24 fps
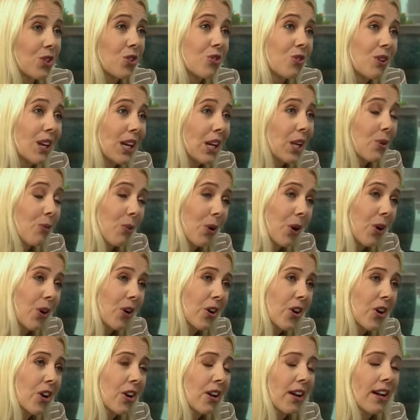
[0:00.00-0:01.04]
which really
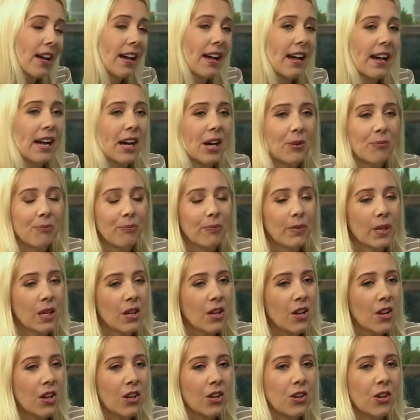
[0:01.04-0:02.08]
work.
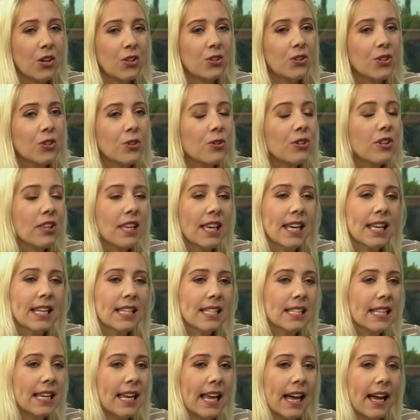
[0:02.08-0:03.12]
You know, do
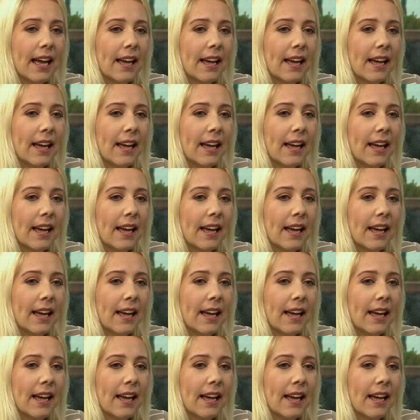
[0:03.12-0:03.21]
things